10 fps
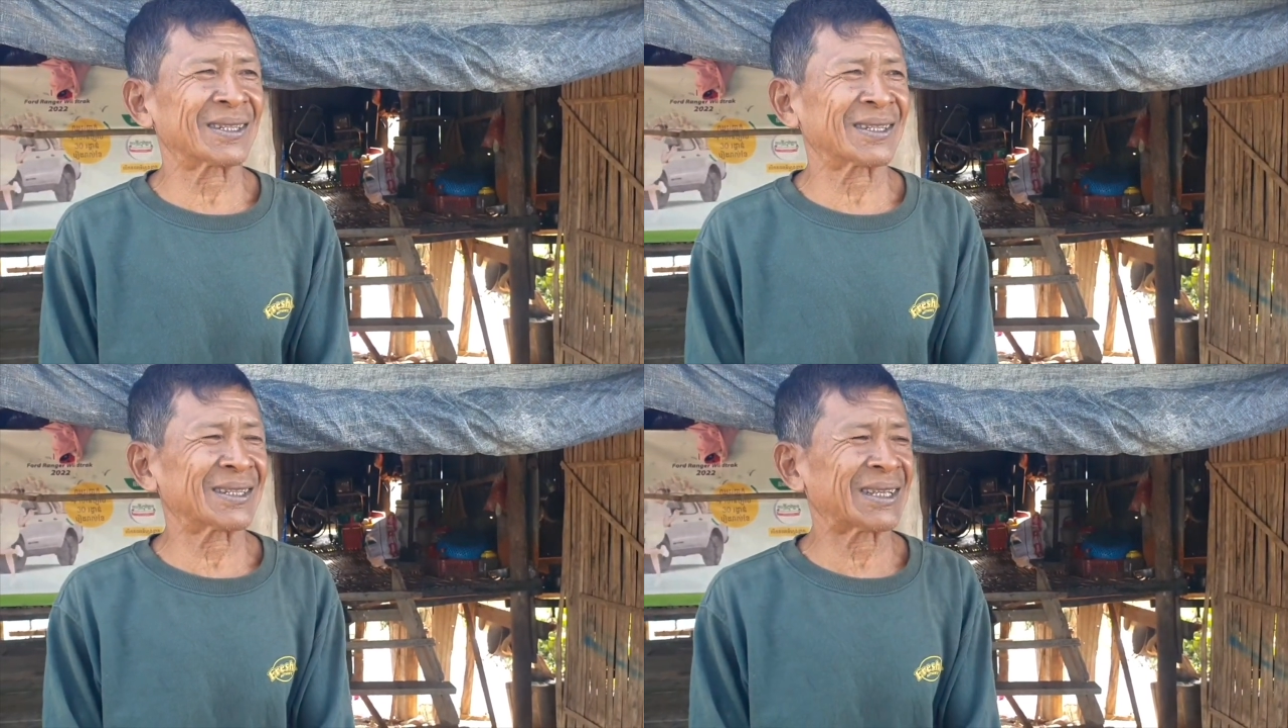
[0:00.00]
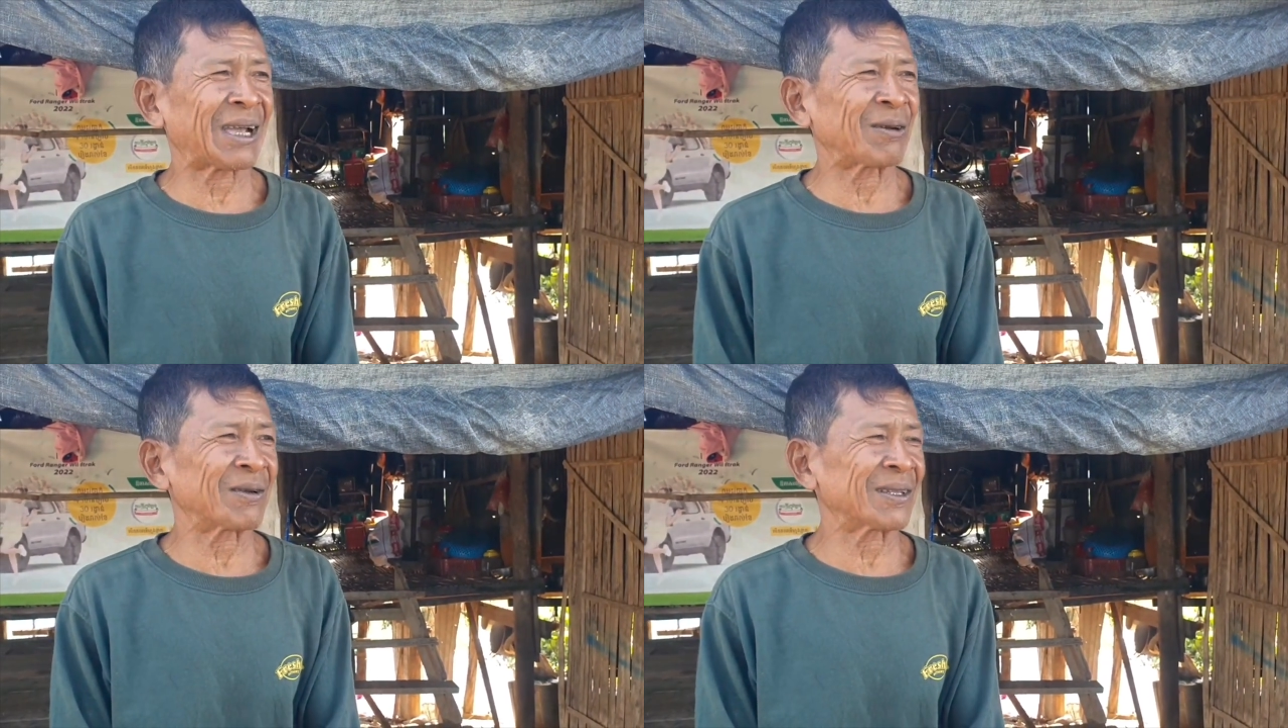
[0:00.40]
no
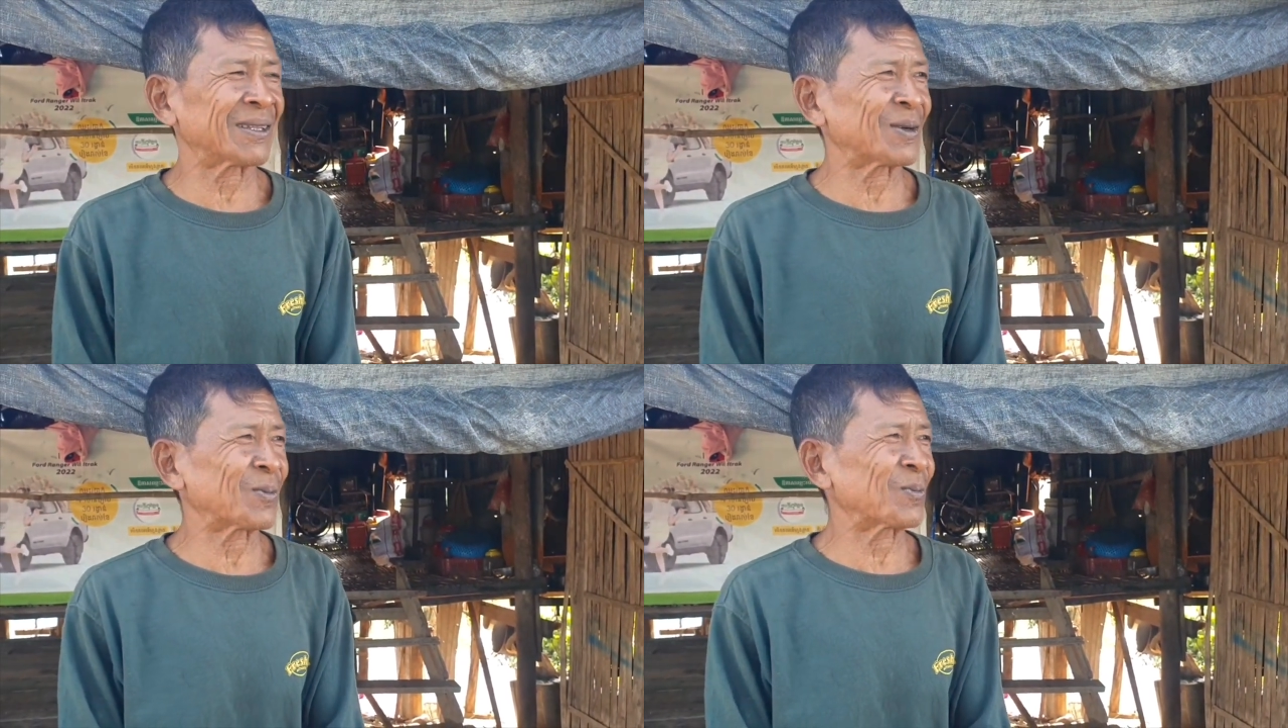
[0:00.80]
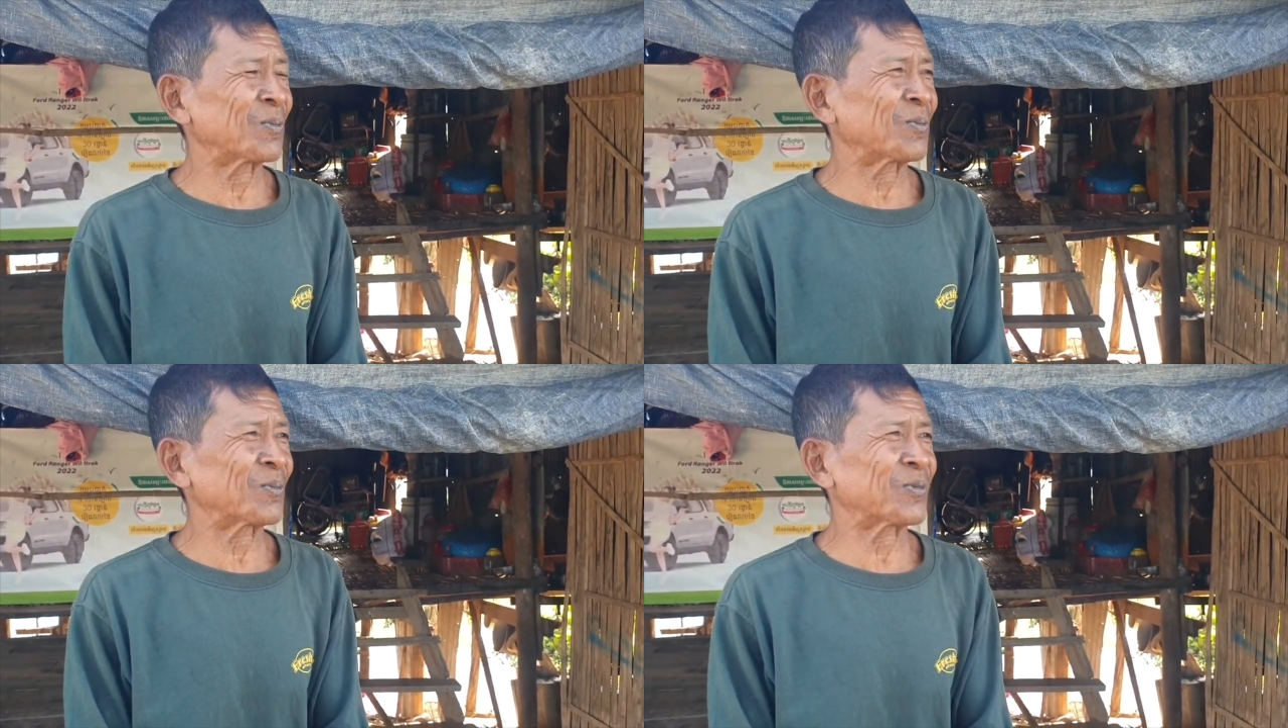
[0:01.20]
medical
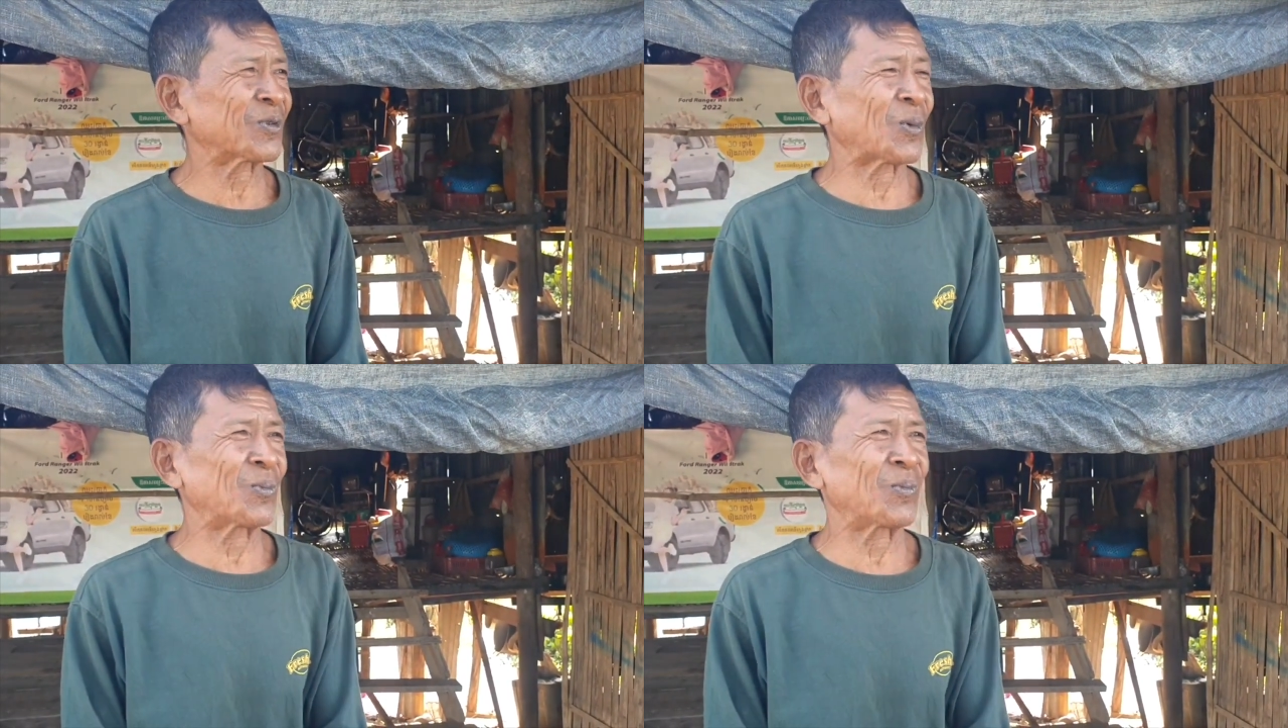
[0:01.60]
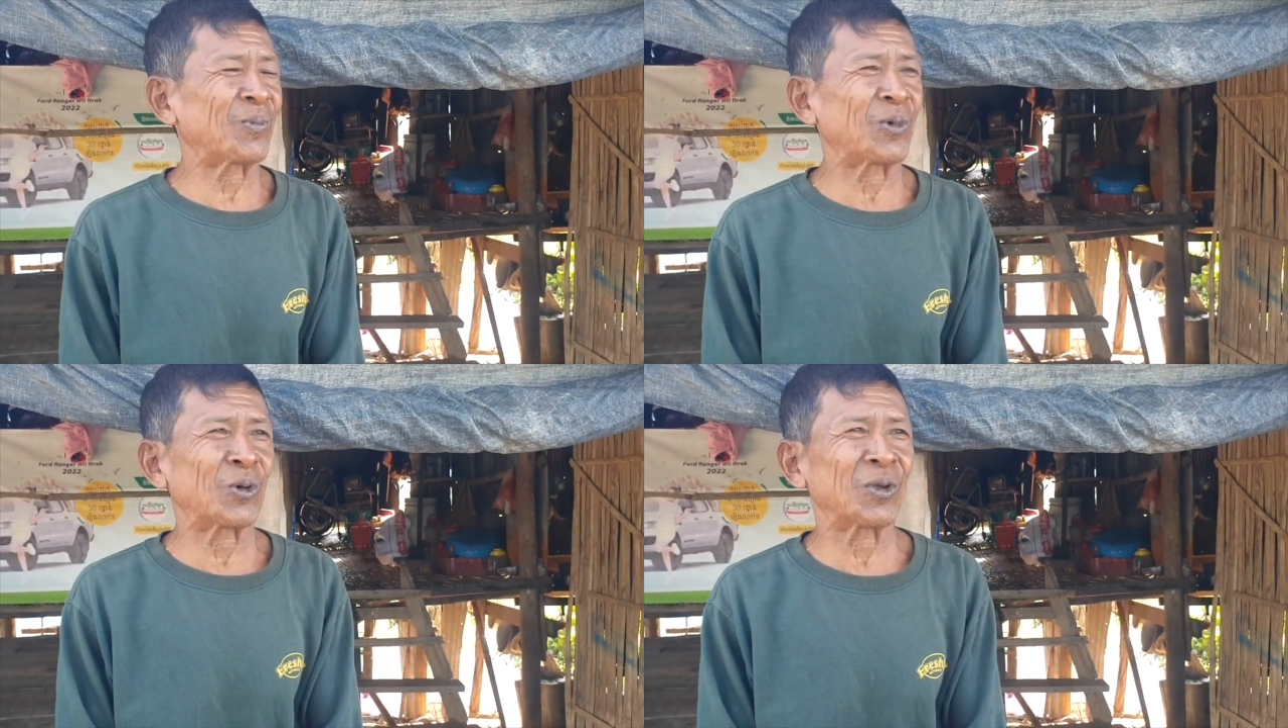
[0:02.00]
attention.
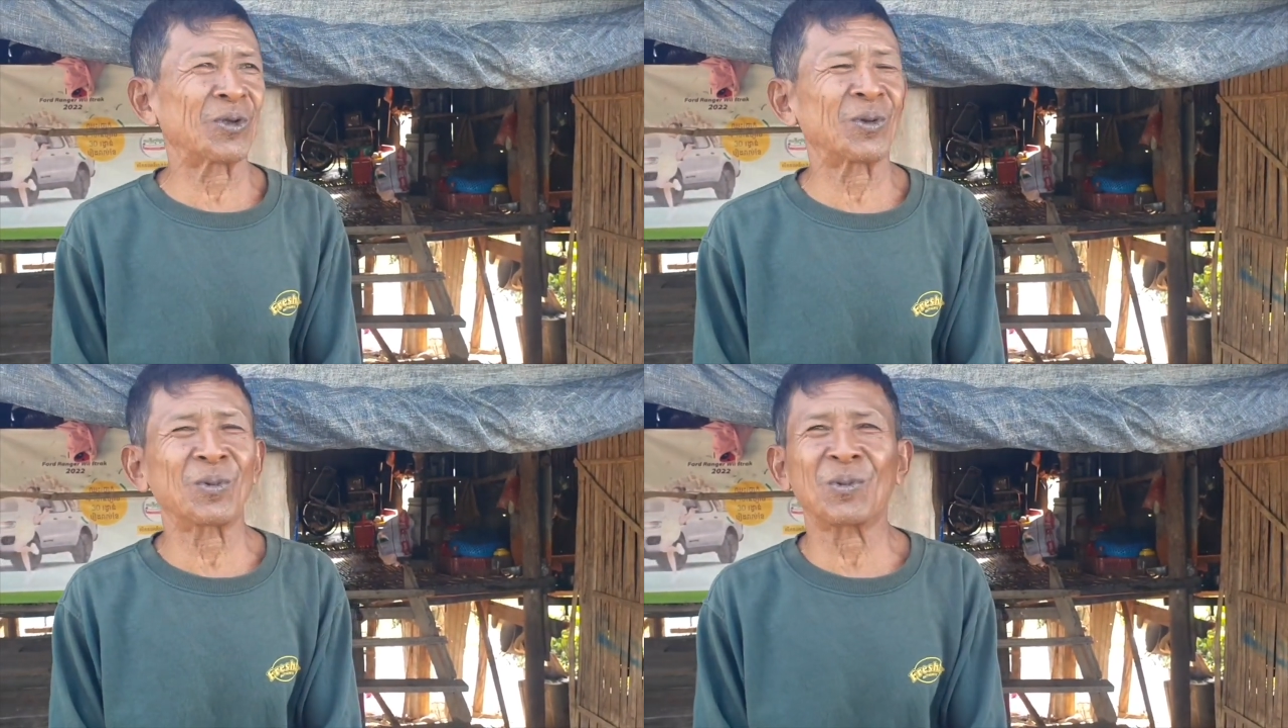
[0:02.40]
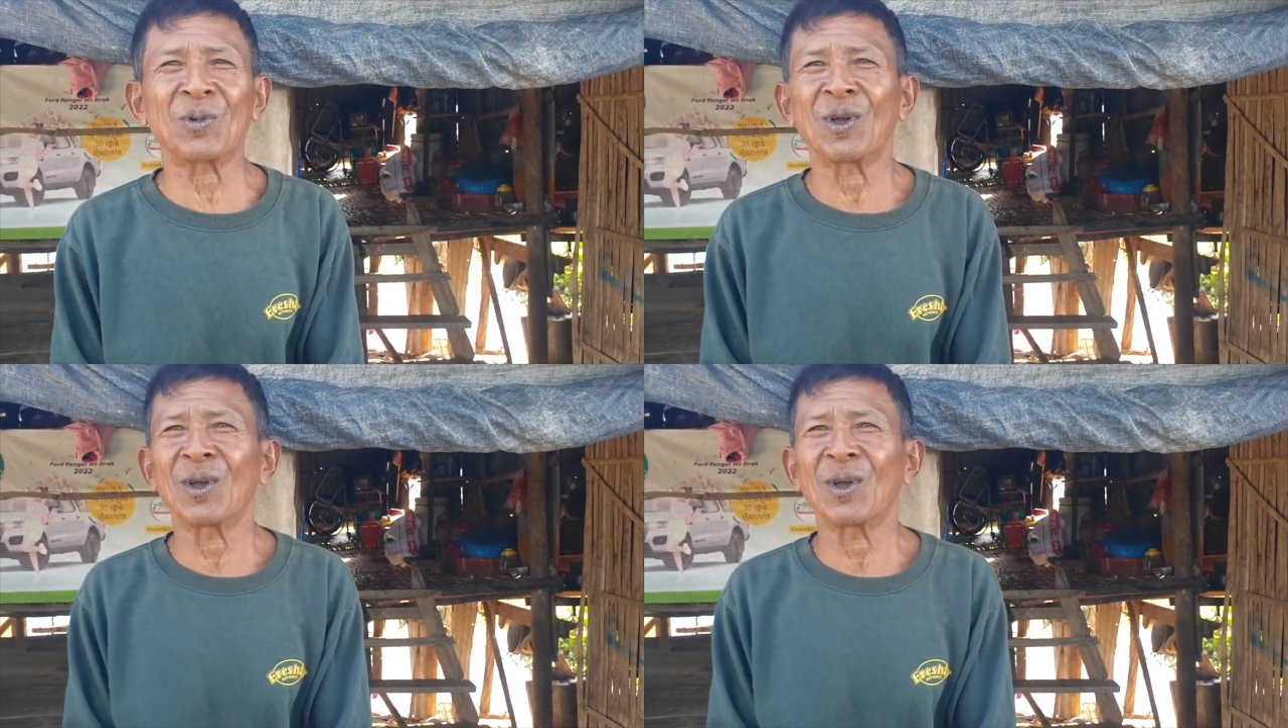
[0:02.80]
You can